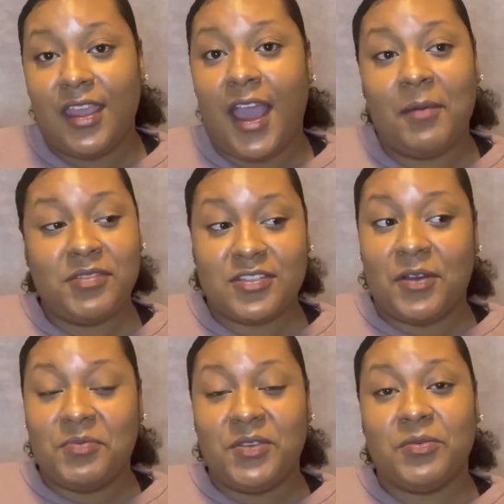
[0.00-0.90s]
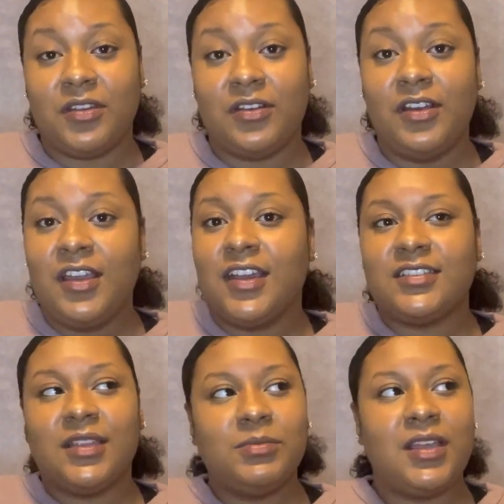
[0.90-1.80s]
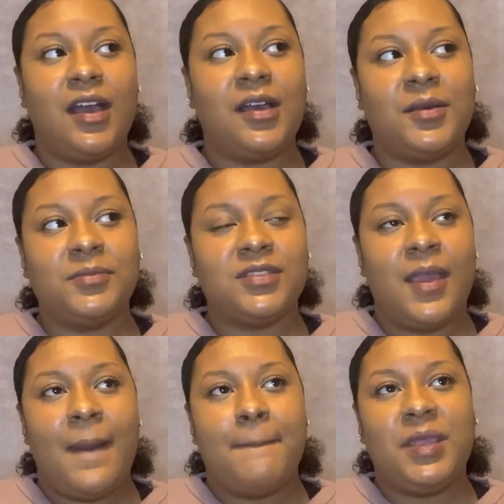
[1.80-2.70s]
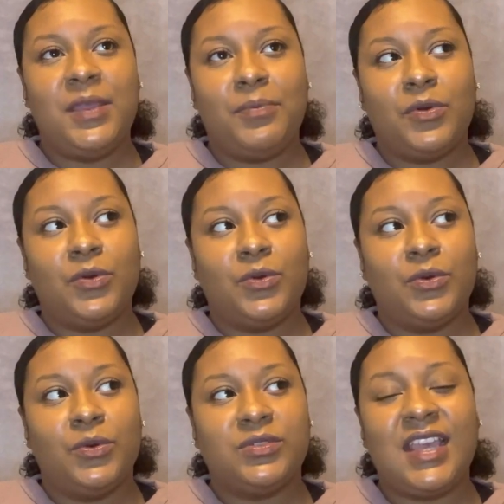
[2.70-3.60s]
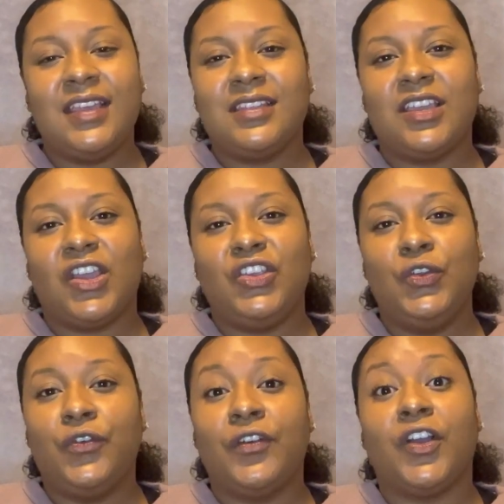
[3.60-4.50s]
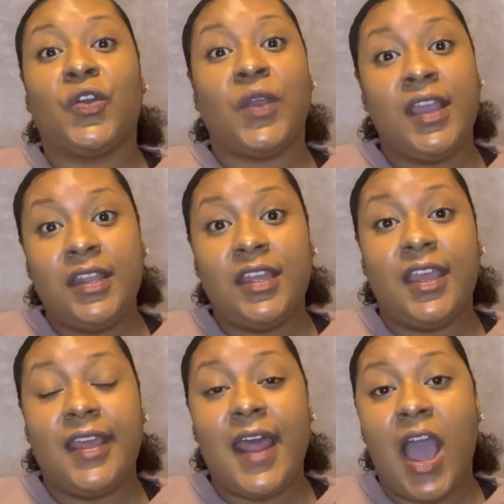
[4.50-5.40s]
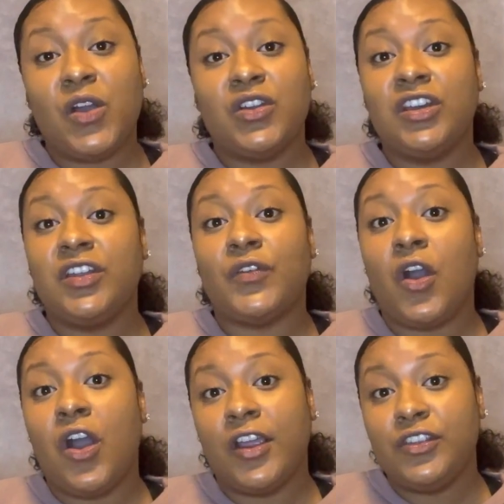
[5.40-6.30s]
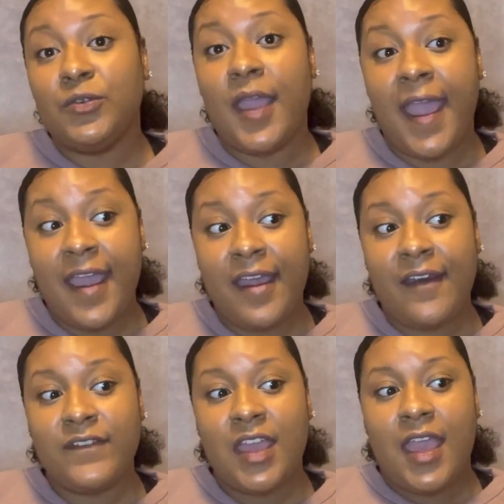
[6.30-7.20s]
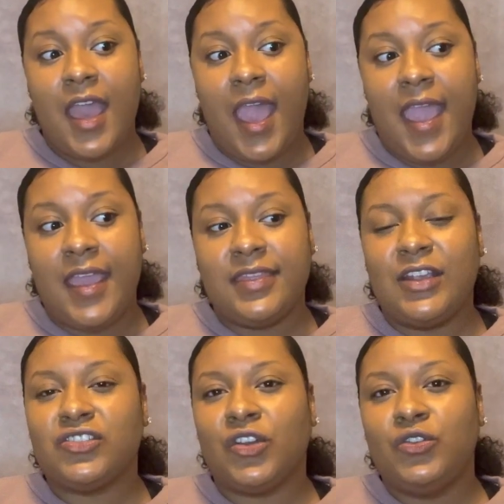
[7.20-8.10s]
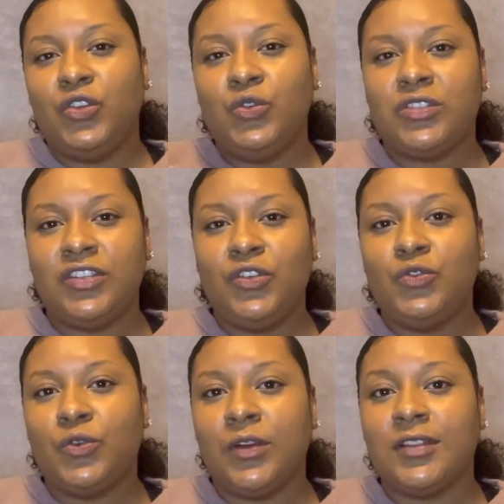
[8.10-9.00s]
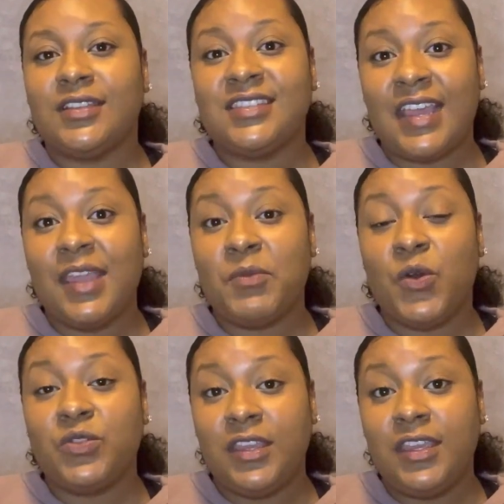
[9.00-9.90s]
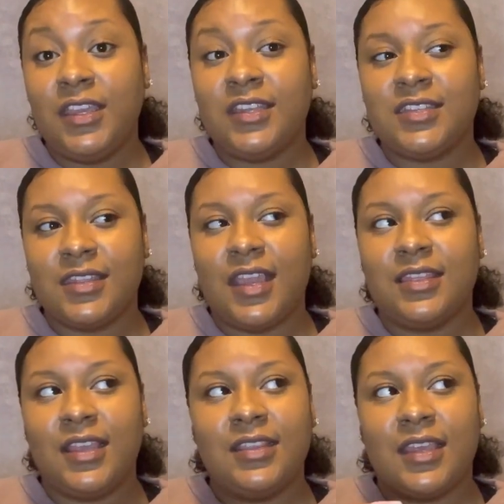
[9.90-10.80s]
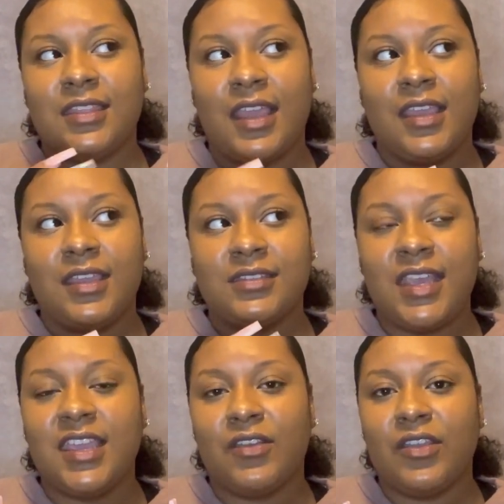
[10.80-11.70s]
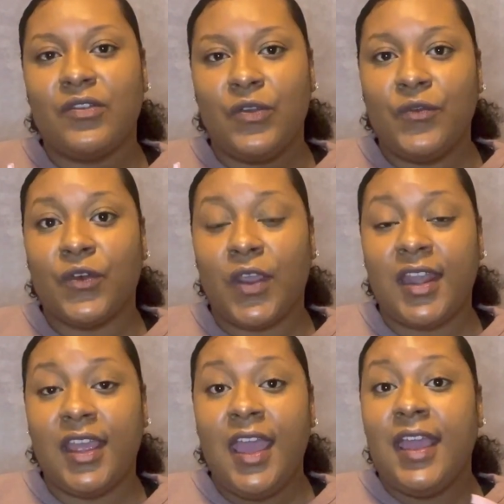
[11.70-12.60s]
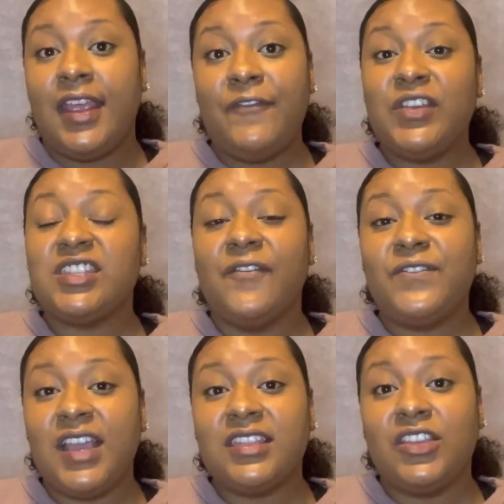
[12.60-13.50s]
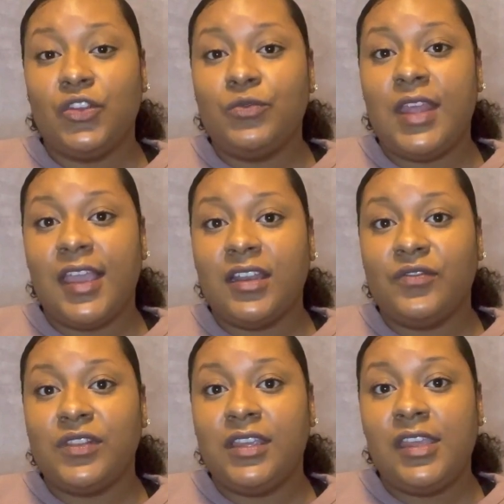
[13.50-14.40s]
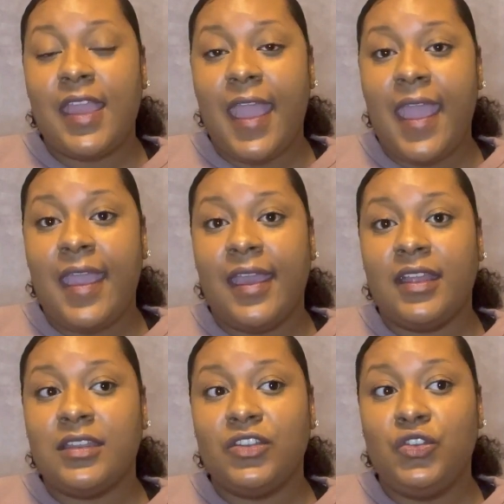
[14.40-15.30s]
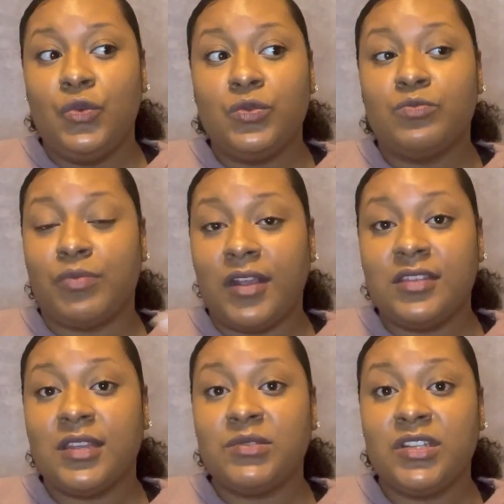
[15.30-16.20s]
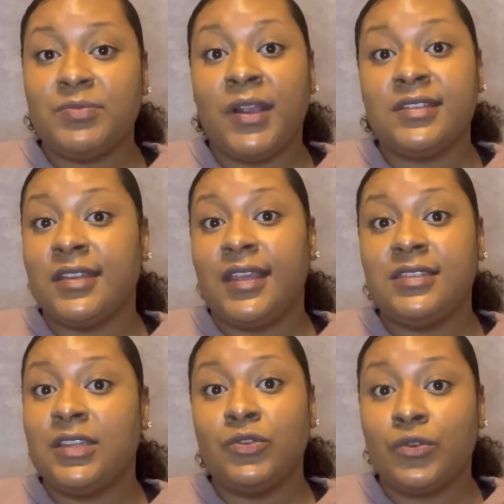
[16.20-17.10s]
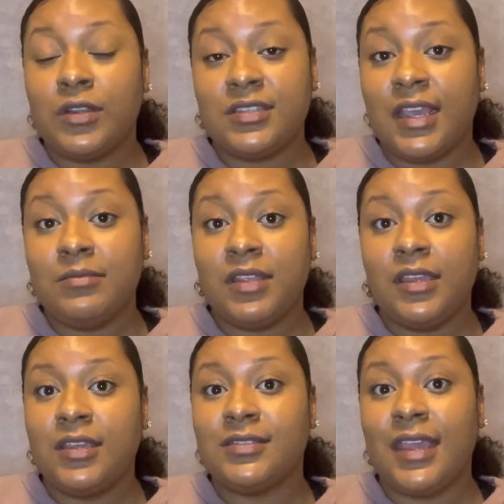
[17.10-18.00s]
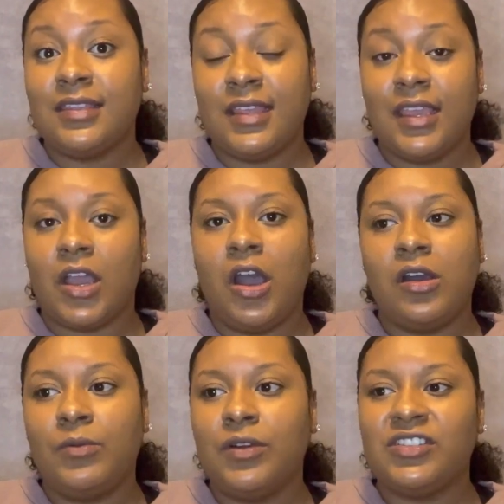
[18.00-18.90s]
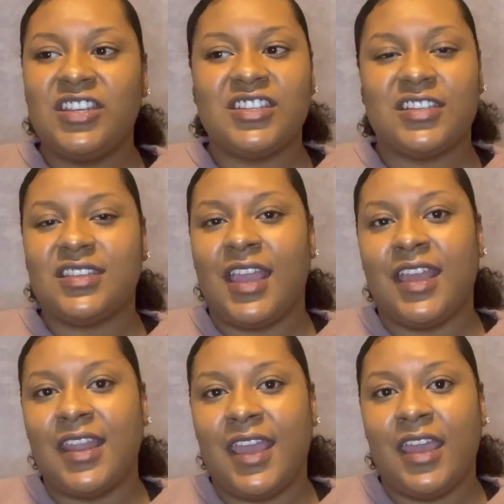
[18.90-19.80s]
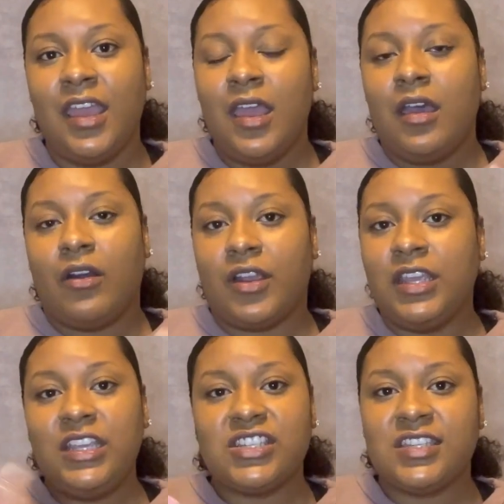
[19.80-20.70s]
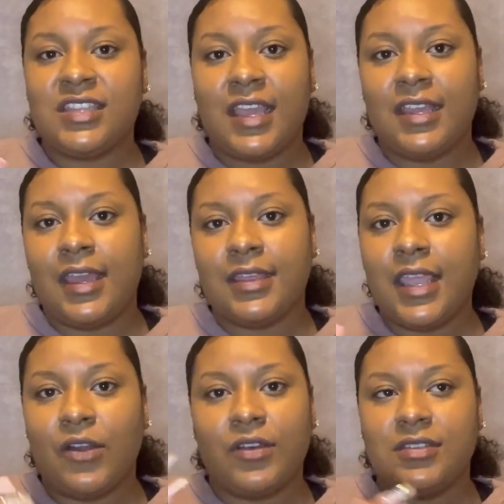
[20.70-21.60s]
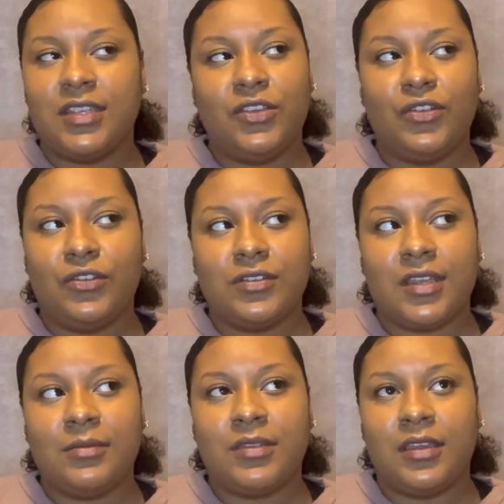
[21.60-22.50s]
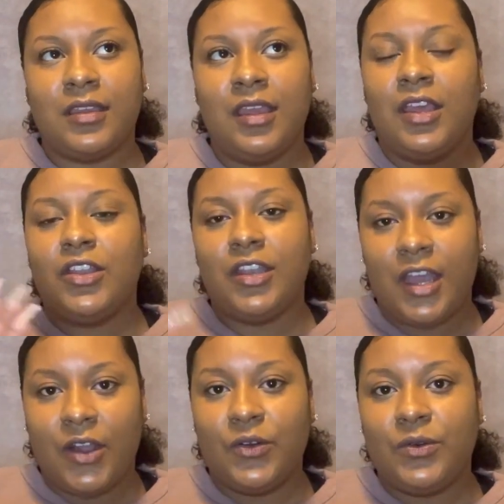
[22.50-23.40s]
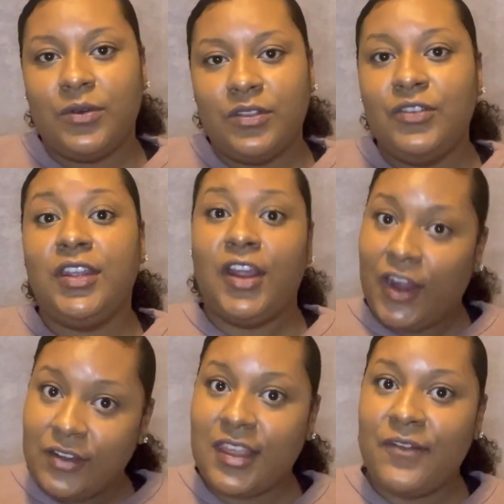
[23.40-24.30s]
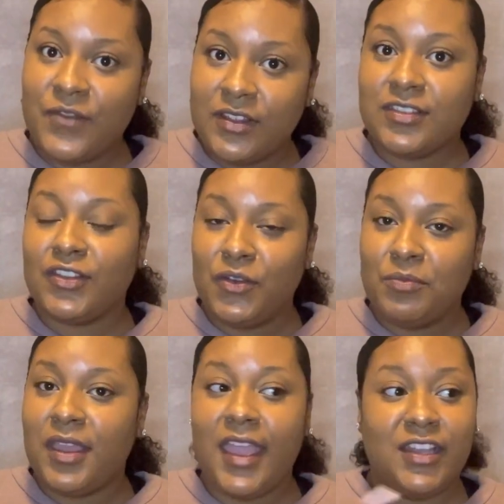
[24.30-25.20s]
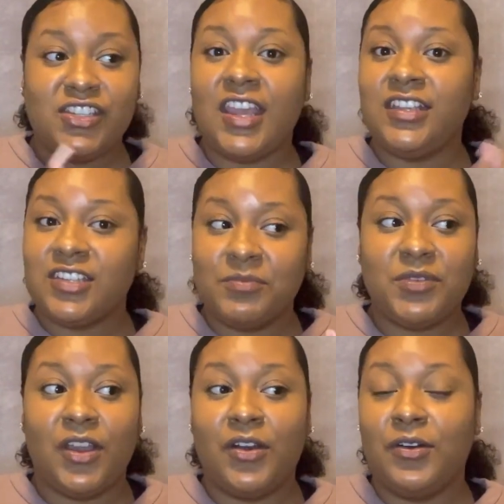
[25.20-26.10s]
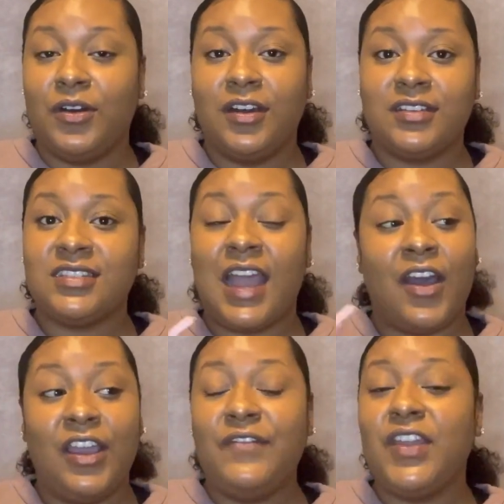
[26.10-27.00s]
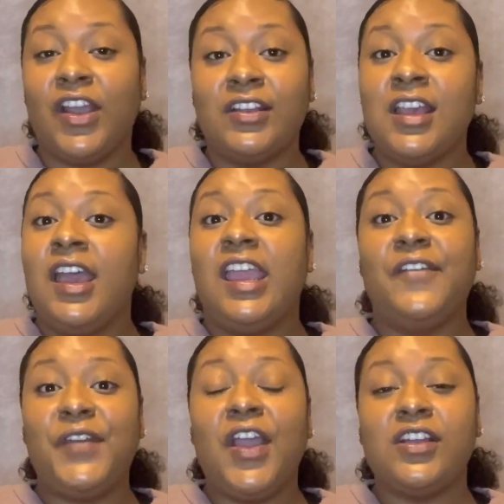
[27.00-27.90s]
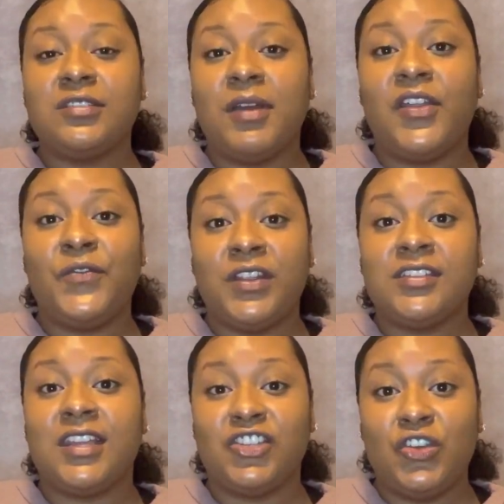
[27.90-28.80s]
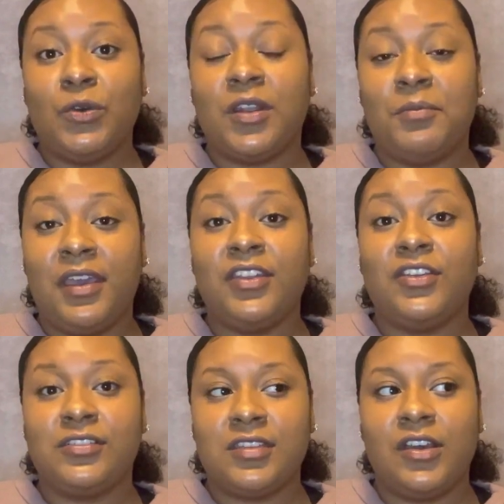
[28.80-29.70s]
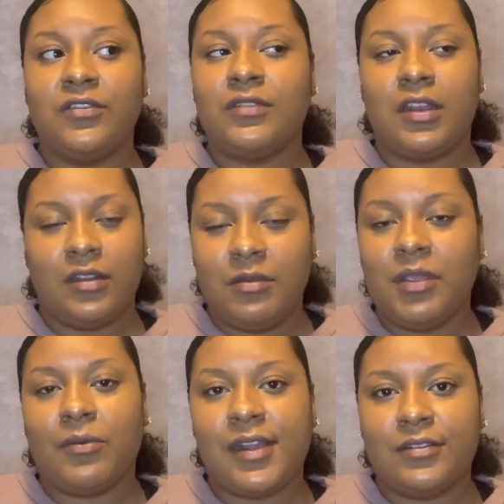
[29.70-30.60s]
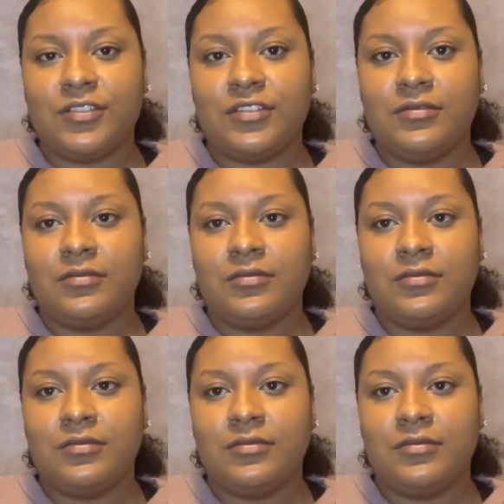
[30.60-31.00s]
I'm just going to be real. Because sometimes people take you for granted and how good of a heart you have, and they're so used to you doing the same old things that they think that they can take you for granted. If it's affecting you negatively and you brought this up to this person and they still doing the same thing because they think, oh, well, she's just saying that, or he just saying that, they're going to continue to do the same thing. No. You need to hurt their feelings a little bit and change up your style. If it hurts somebody's feelings that you want to better yourself, they don't need to be around you.